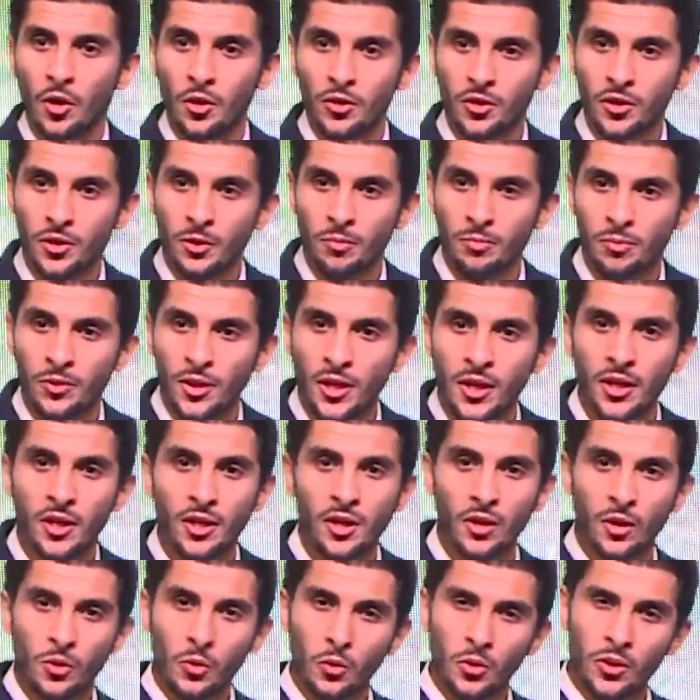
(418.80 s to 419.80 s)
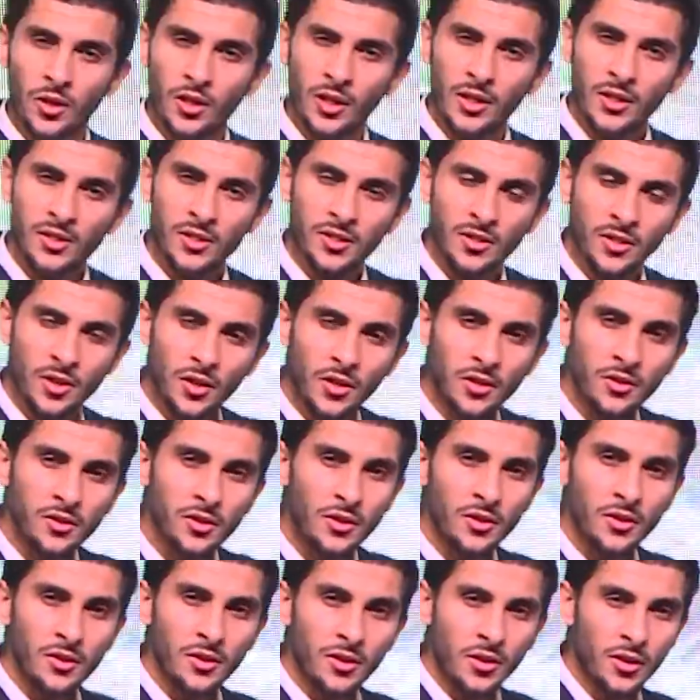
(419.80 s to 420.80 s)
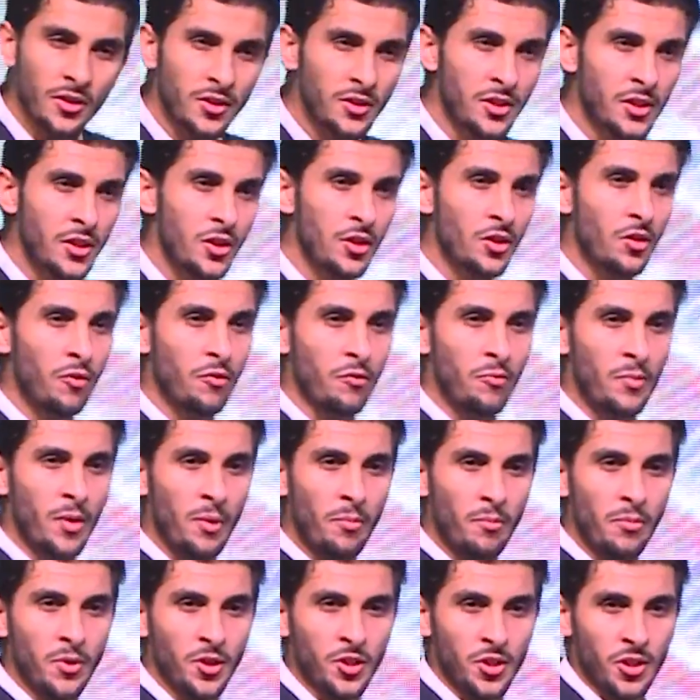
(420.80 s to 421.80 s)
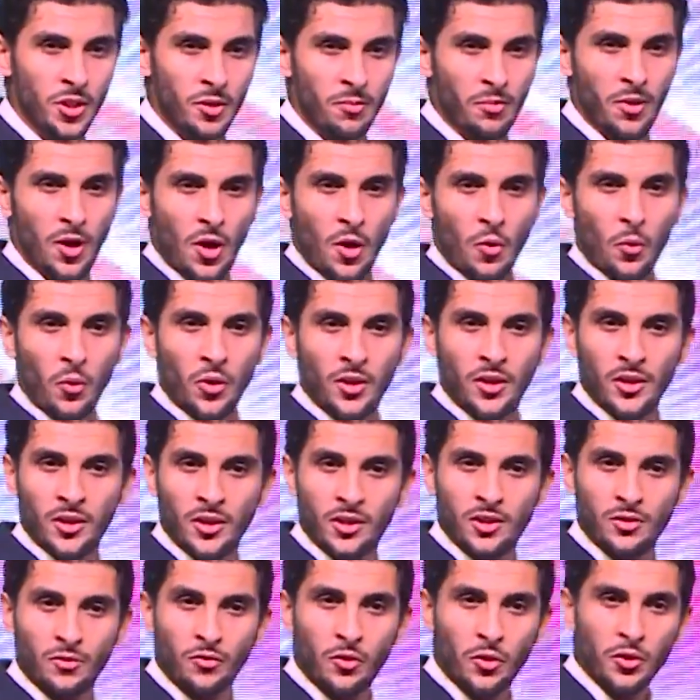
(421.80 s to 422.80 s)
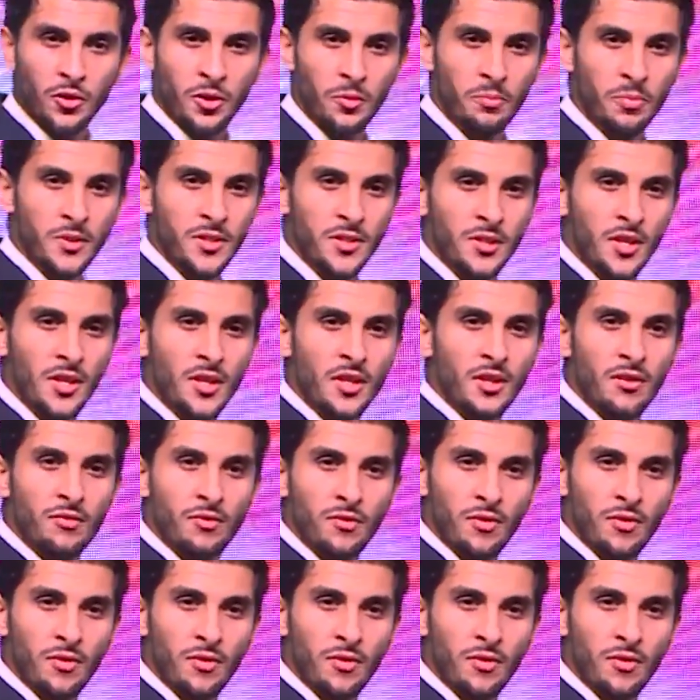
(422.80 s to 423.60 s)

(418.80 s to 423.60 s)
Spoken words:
the brake with a certain degree of membership, whether it's 40%,